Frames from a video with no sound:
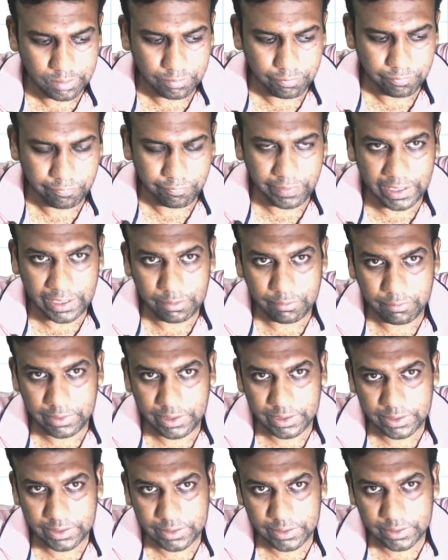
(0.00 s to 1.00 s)
value
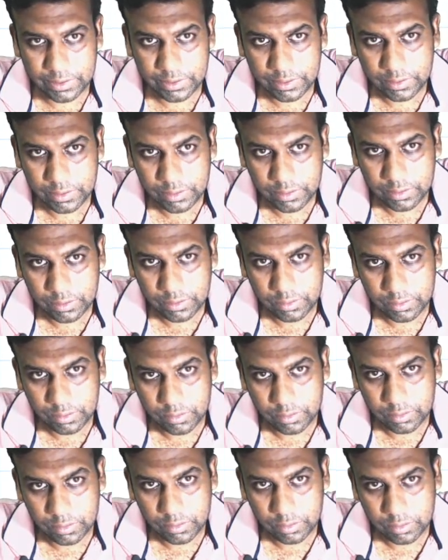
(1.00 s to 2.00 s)
is
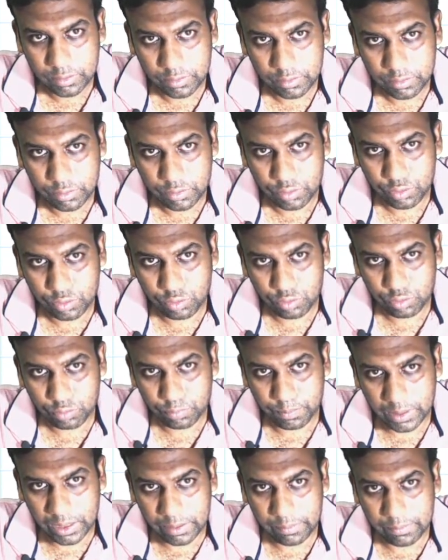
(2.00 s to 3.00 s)
2
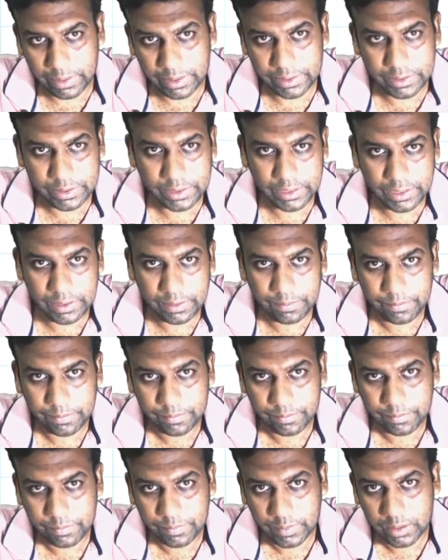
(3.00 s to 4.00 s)
pi by 3,
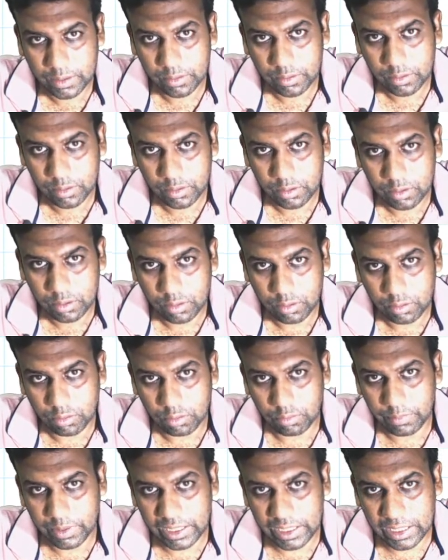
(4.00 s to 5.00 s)

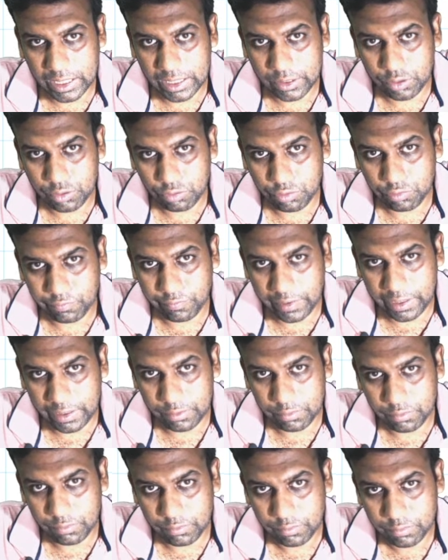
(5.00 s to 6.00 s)
omega 2
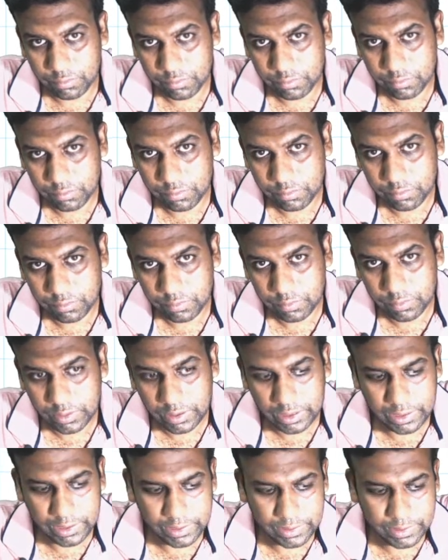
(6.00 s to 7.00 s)
value
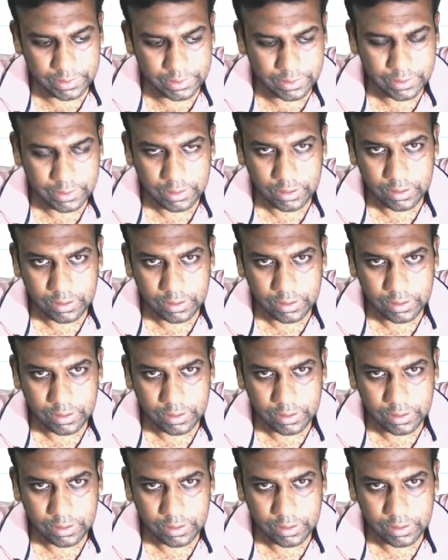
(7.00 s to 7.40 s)
is